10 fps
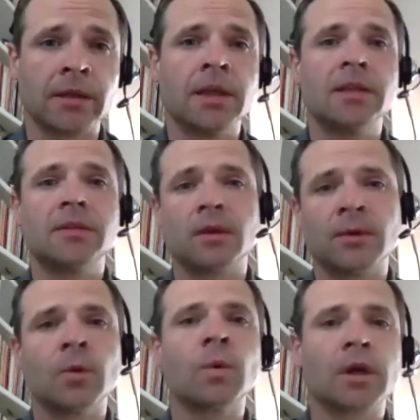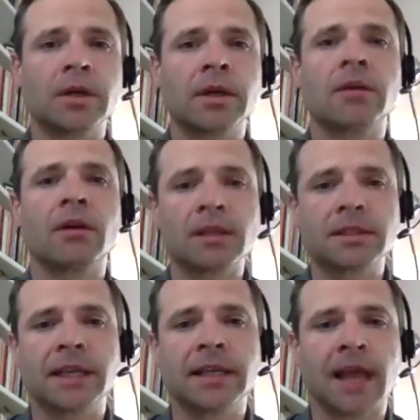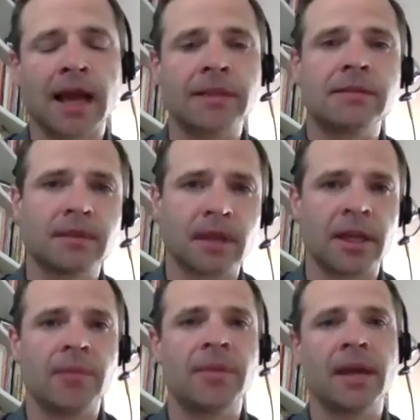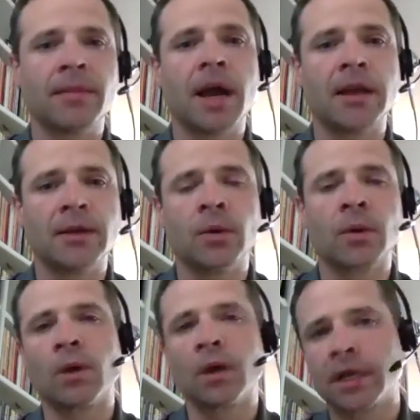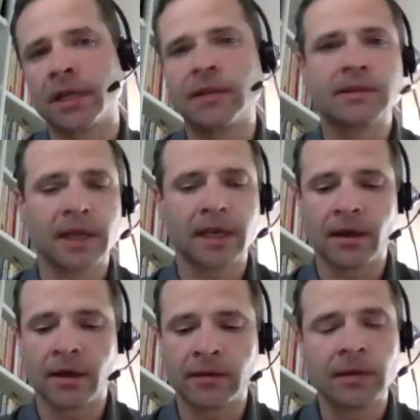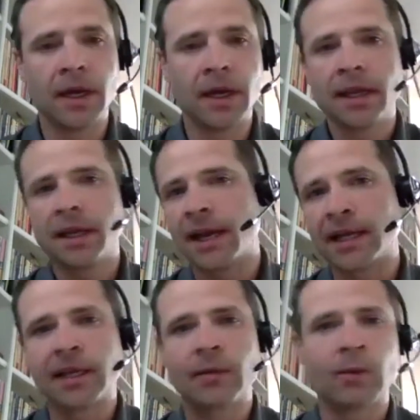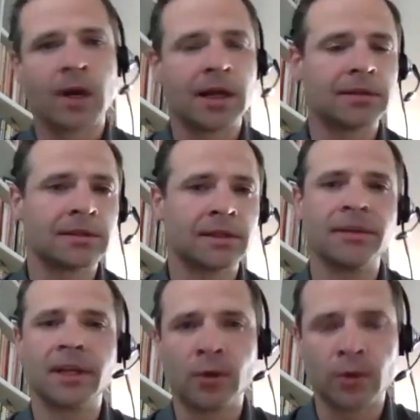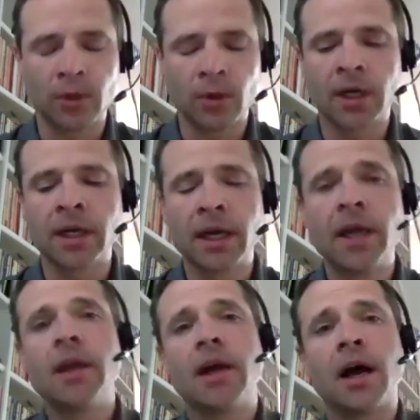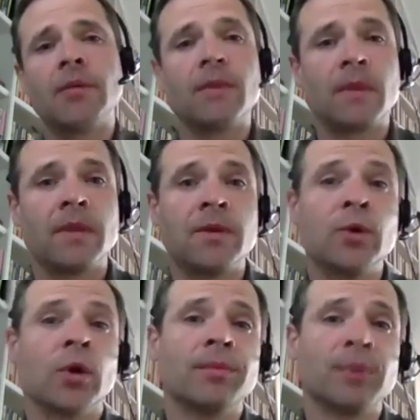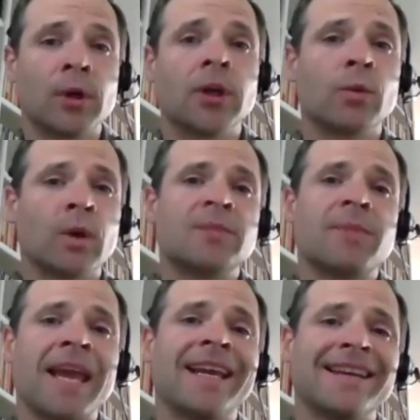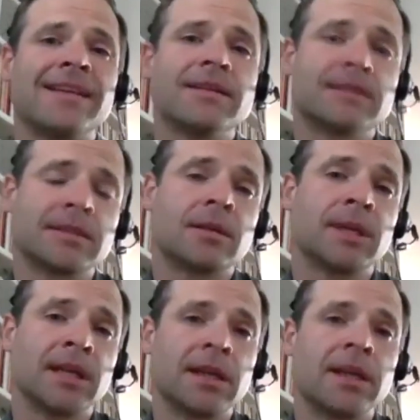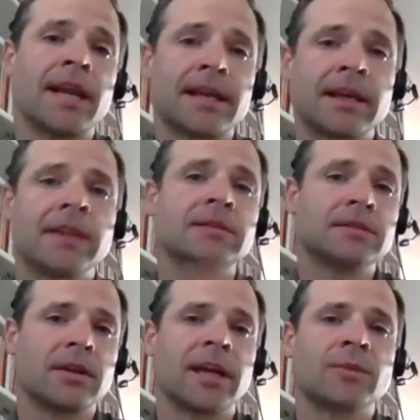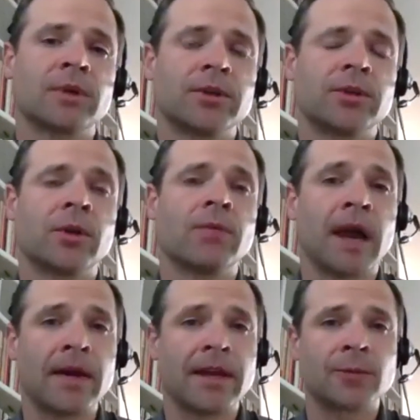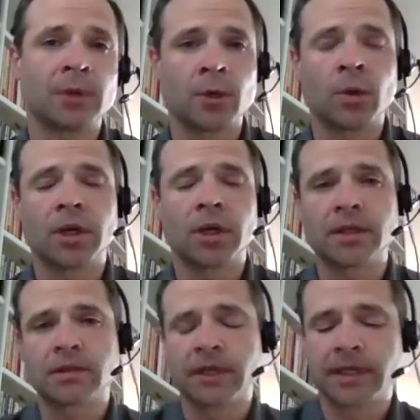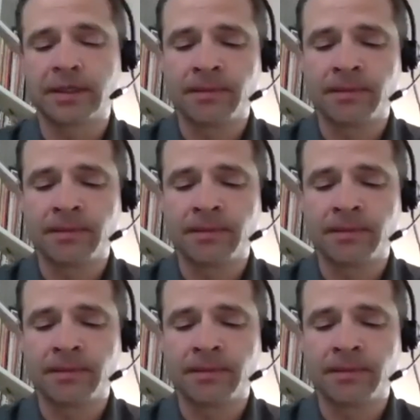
So if you're working across state lines, uh, keep that in mind. You were working in the state of Connecticut while living in New York. Uh, your employer was paying into this system in Connecticut, and so that's where you should go file. That's where your work history is.